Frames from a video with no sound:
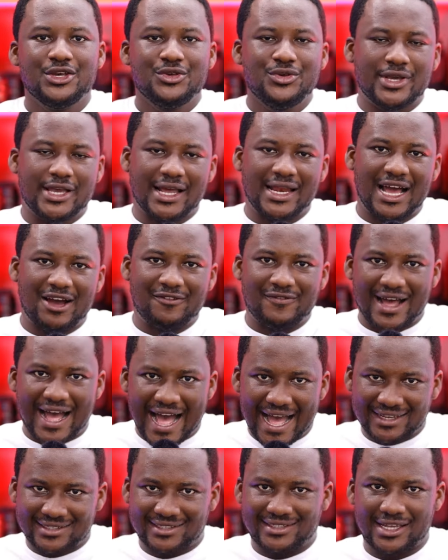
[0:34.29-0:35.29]
you can have
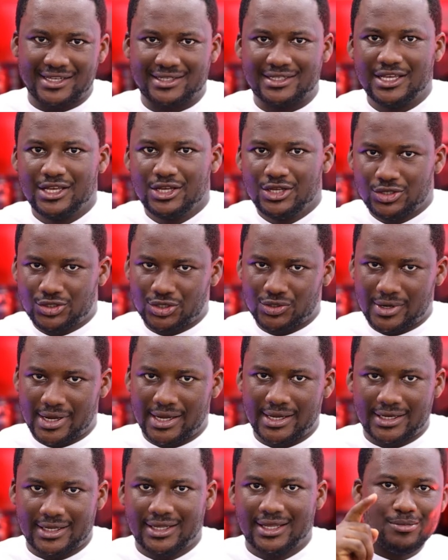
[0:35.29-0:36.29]
access to
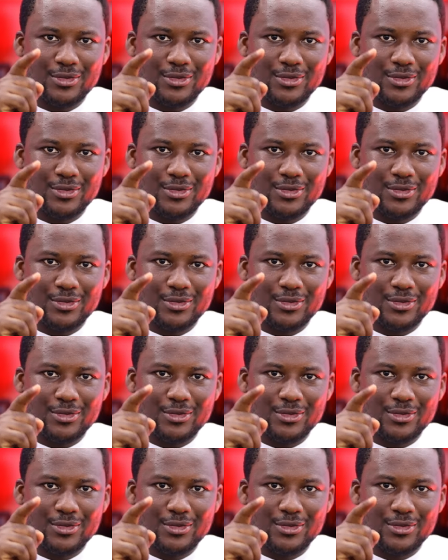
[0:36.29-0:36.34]
it.